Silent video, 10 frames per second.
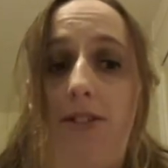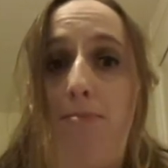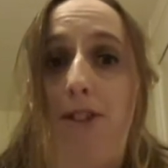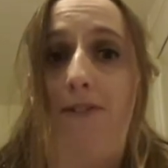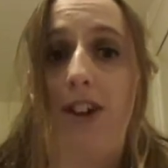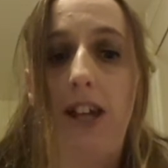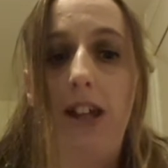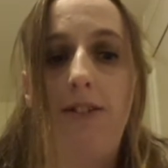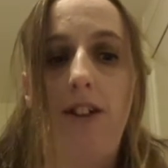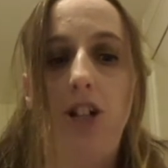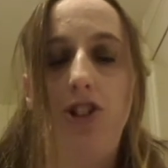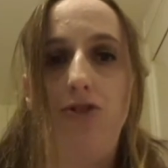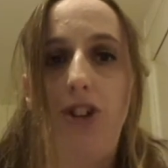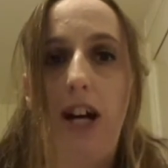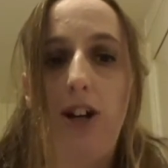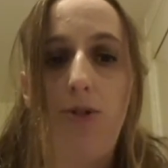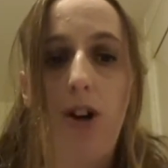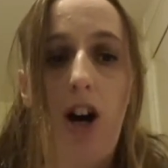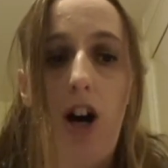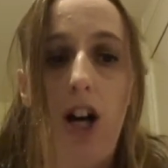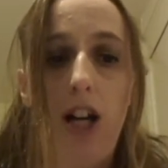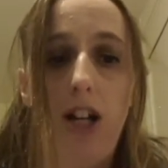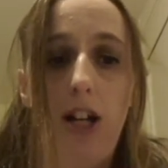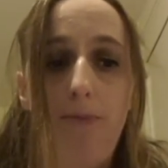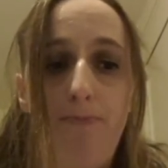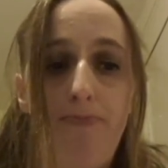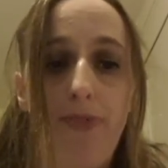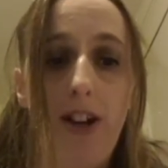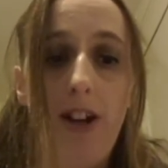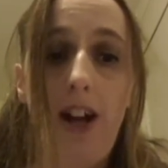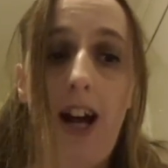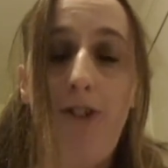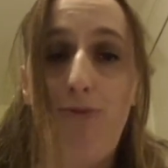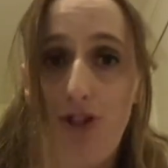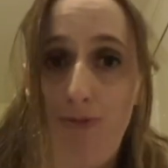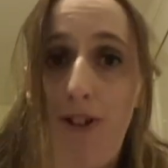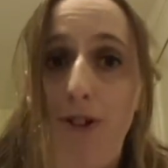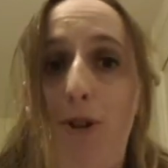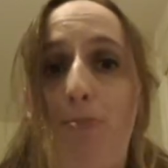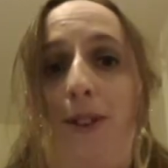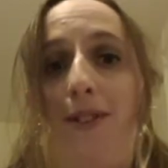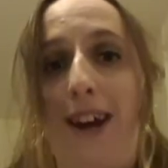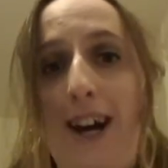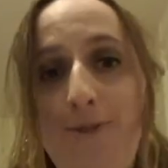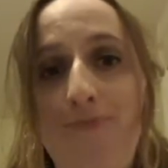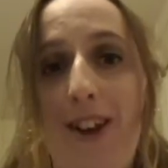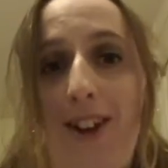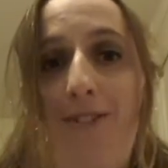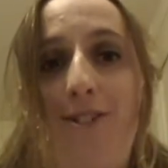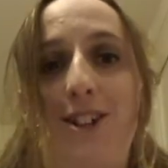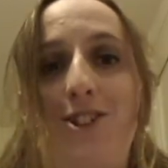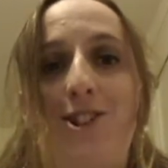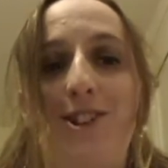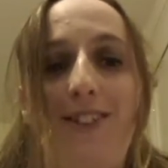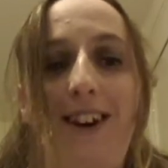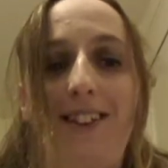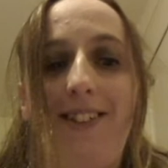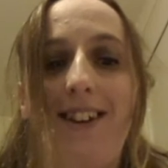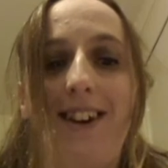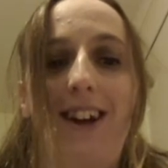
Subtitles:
Some of the things that I do now, I have watched Mary Poppins now, and I really enjoyed that.